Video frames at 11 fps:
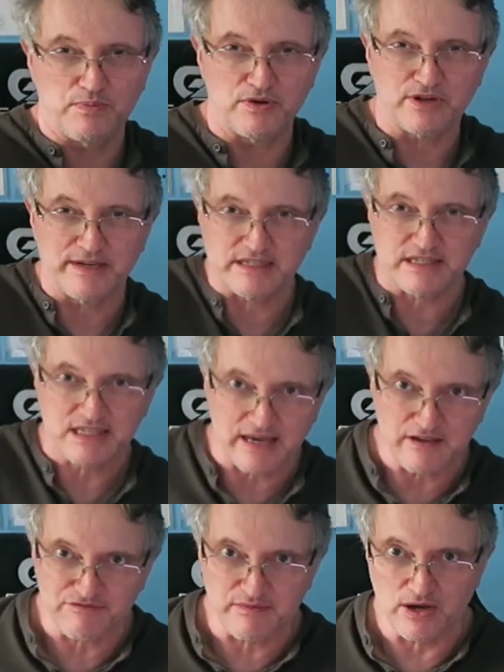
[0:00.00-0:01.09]
will put her into
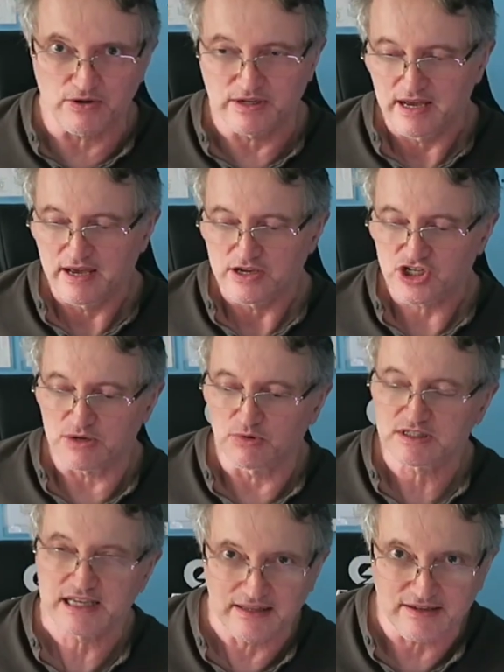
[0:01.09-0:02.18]
safe mode. She
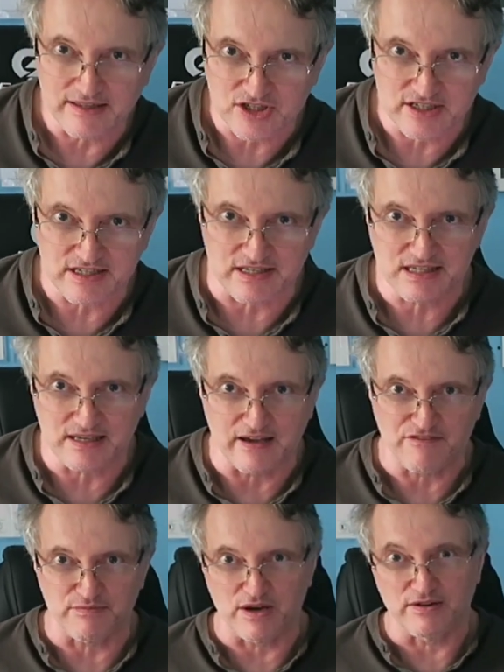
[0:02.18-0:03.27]
will tell you that she's in
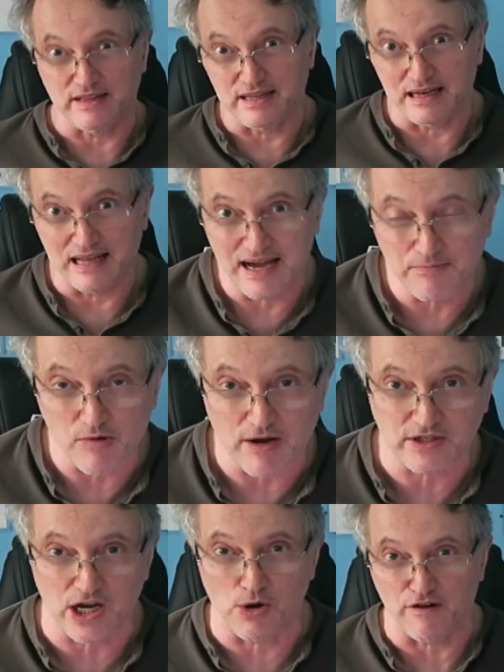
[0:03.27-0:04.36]
safe mode and the alarm
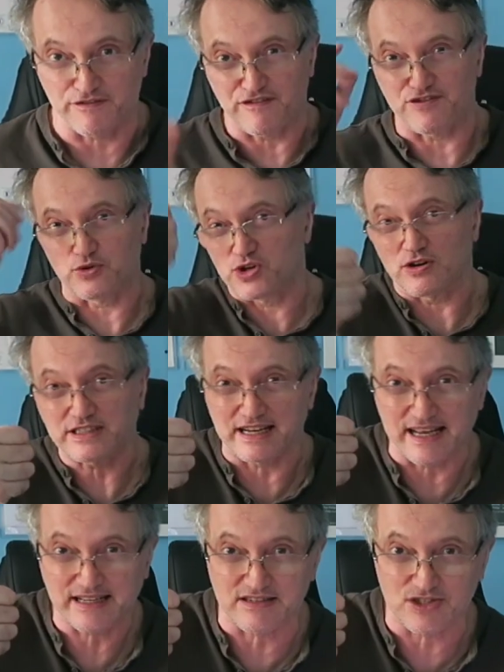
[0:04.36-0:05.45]
won't go off if you're not
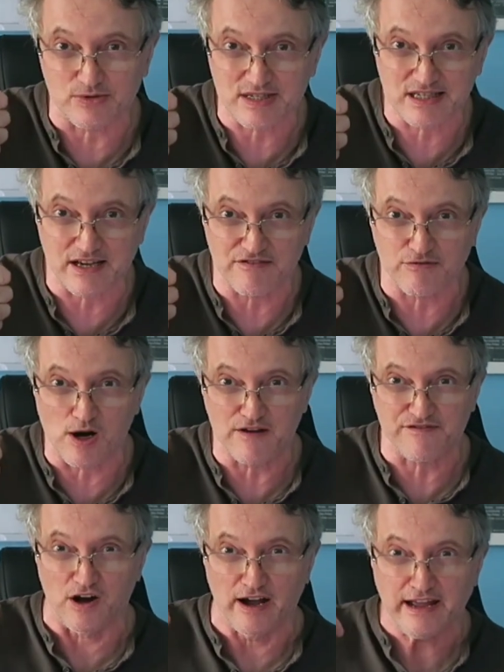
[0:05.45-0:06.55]
connected to a safe
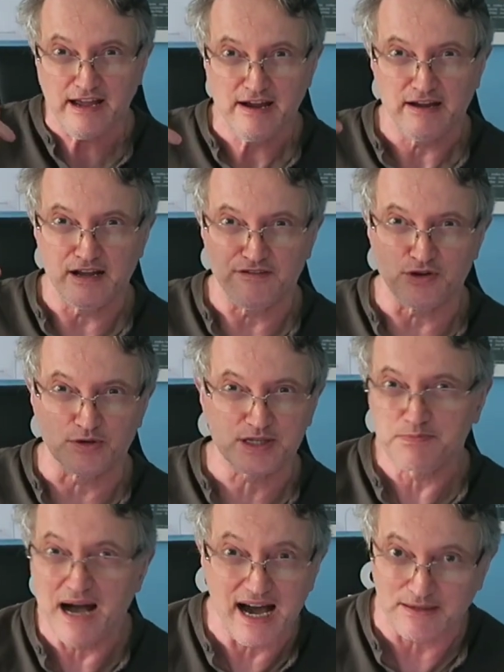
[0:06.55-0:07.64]
Wi-Fi, if your
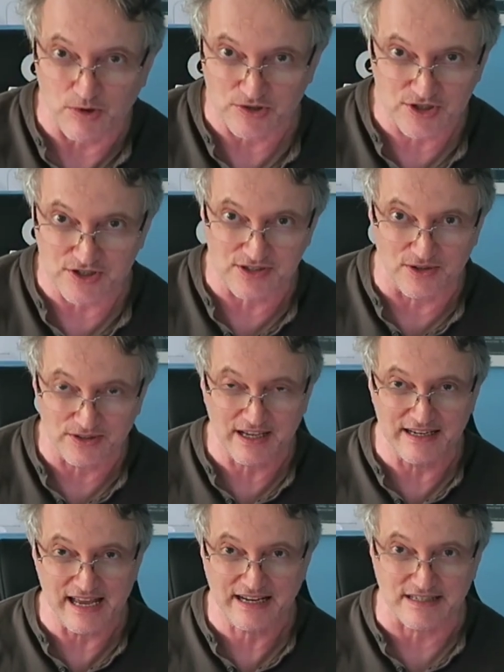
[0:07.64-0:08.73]
smartwatch is not
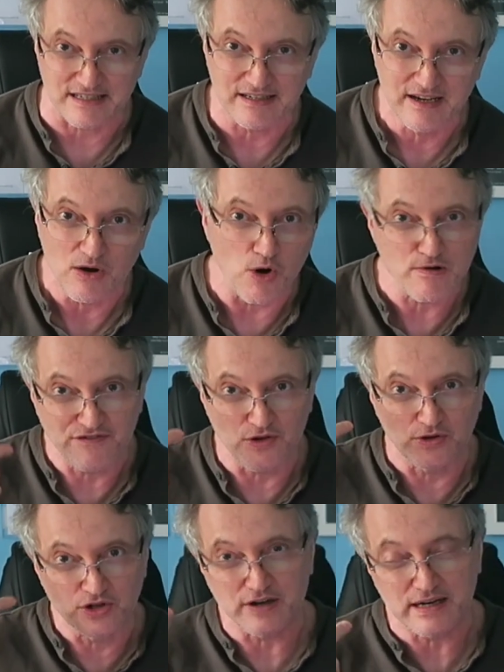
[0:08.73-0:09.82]
connected, or if
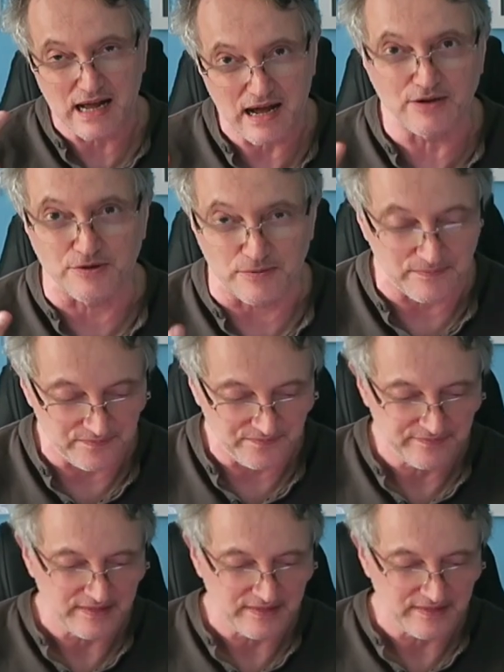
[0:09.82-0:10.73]
you're not at home.